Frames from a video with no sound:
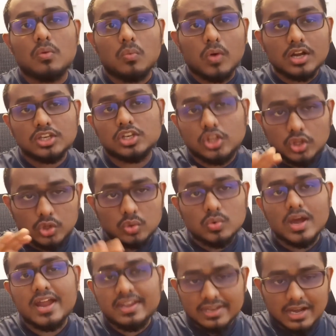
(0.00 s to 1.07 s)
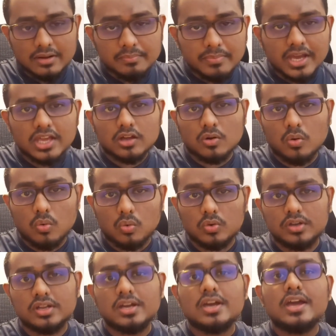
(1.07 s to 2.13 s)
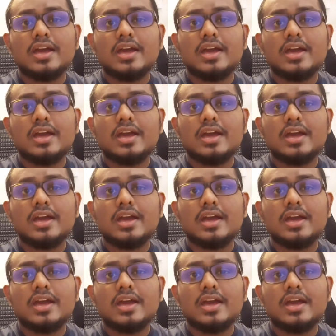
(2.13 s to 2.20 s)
what you had done by code